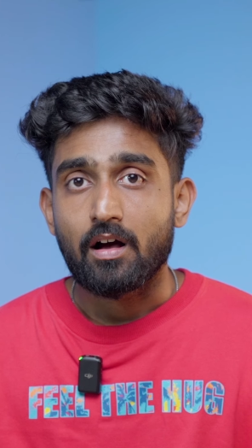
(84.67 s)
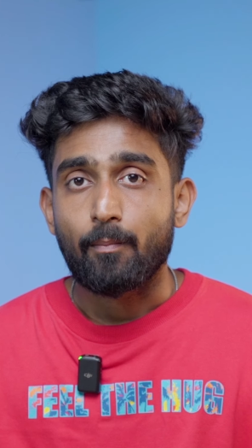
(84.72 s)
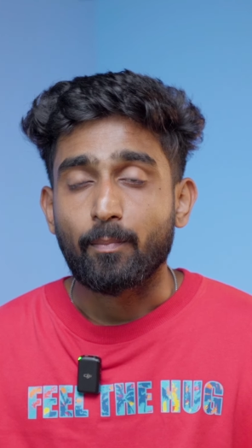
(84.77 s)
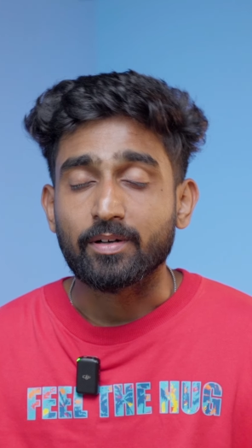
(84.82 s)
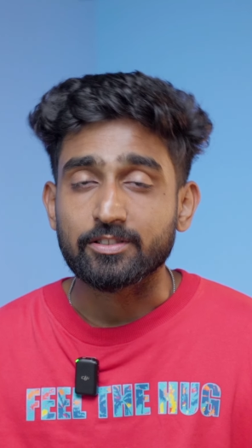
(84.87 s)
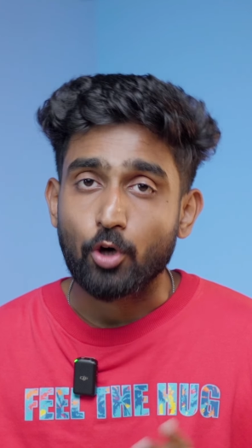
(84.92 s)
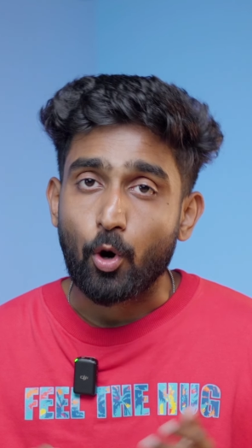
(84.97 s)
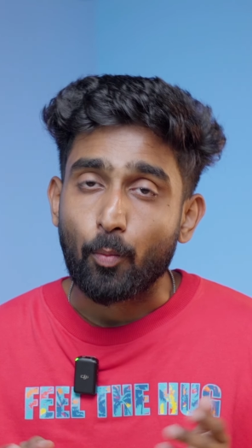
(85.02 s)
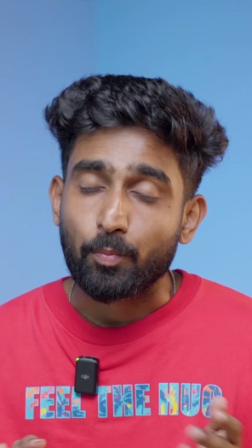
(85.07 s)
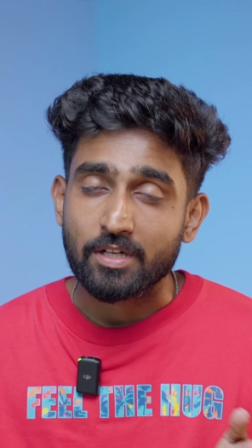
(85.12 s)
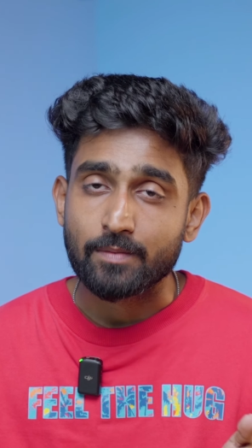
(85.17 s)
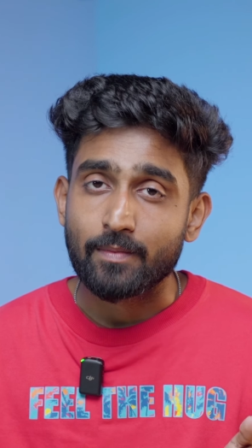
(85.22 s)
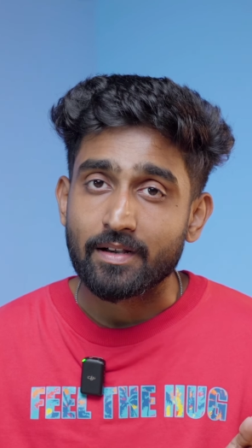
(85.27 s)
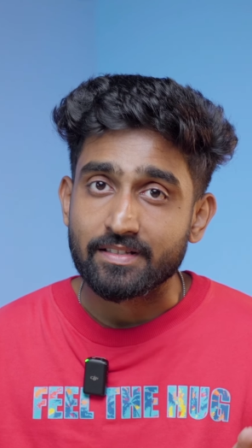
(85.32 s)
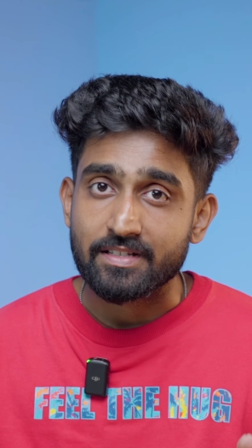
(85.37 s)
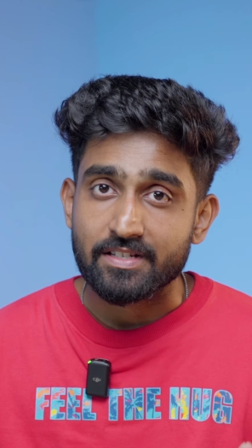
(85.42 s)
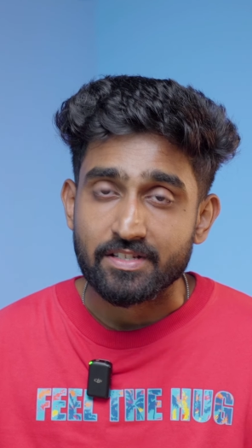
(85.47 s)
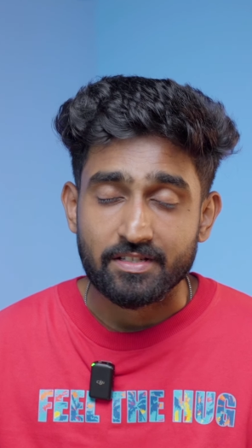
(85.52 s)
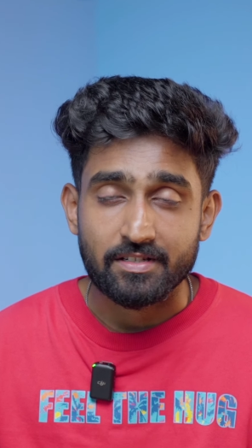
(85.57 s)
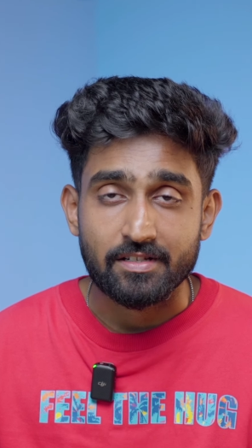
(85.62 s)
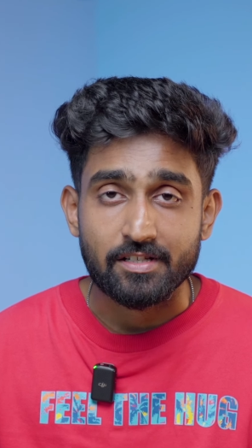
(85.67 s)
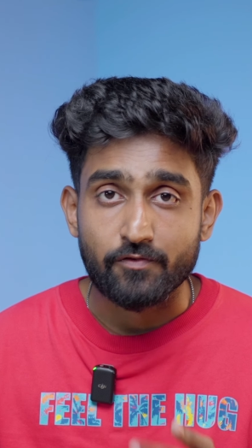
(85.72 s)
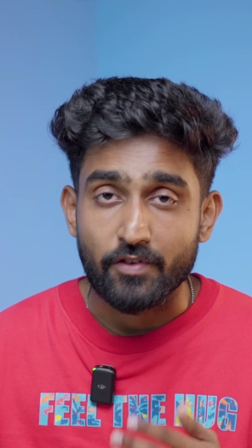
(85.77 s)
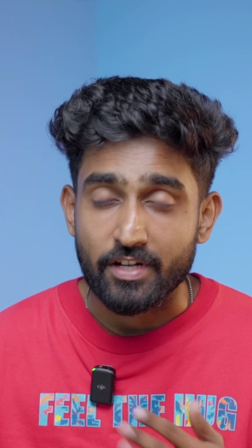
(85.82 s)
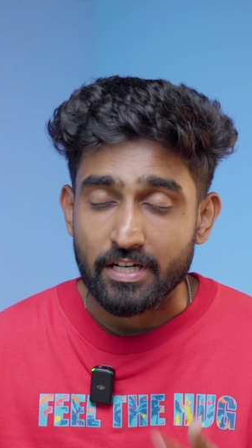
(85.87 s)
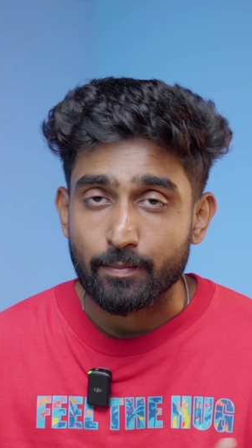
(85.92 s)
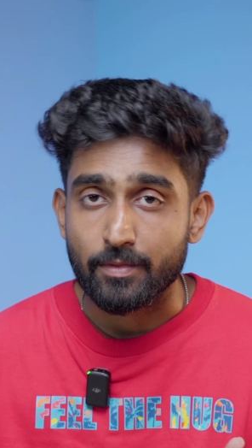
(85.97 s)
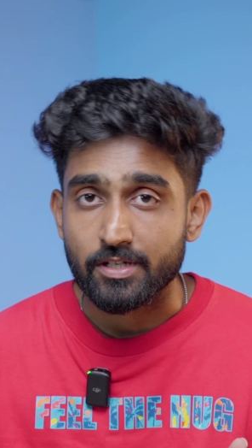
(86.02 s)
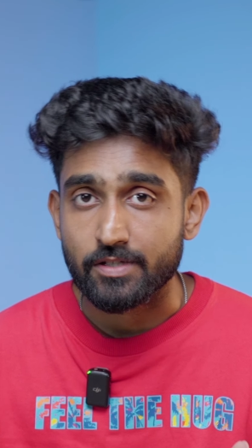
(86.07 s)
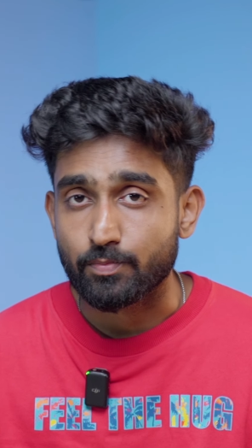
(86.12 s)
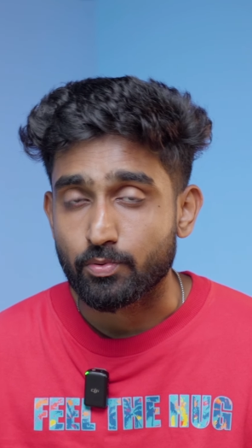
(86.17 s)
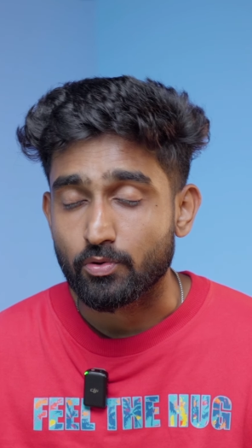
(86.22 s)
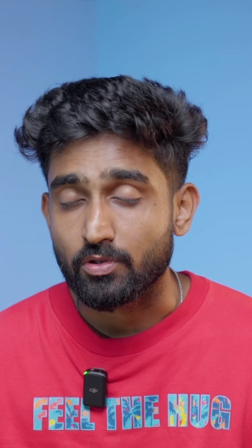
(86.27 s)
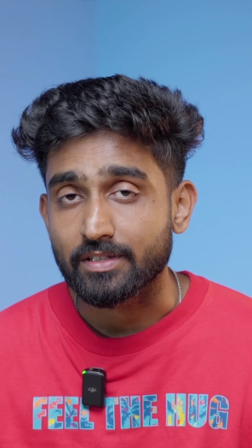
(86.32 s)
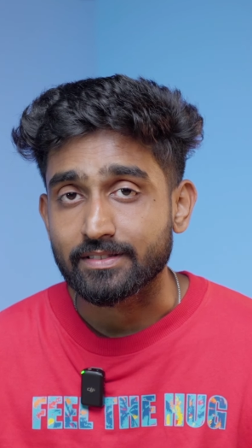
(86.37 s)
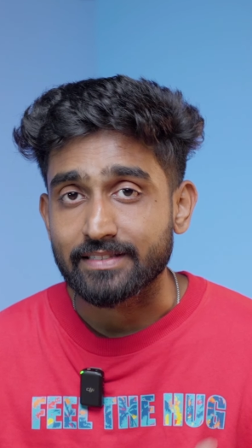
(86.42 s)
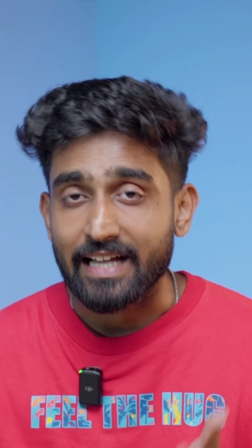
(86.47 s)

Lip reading: but the optimization is very much poor.